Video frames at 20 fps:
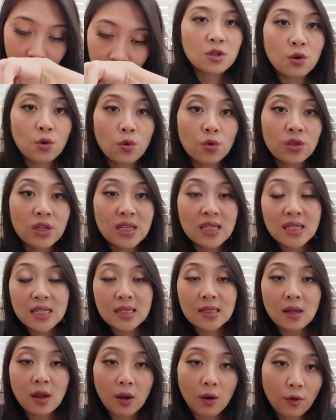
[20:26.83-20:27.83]
So this
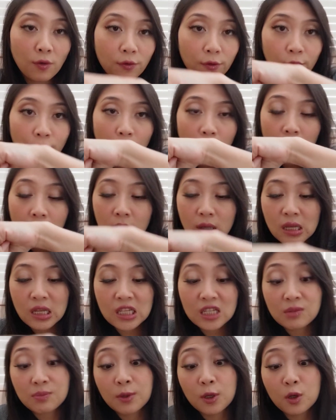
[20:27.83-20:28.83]
is overall,
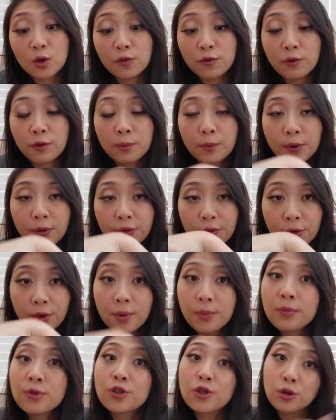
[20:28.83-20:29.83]
it's beautiful
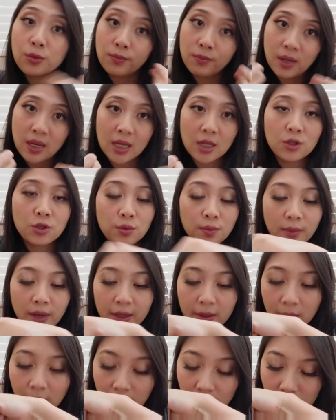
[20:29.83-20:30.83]
perfume to me, to
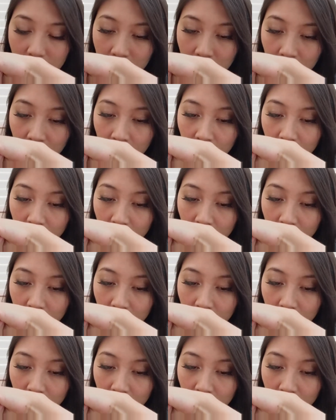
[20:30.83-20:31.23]
my nose.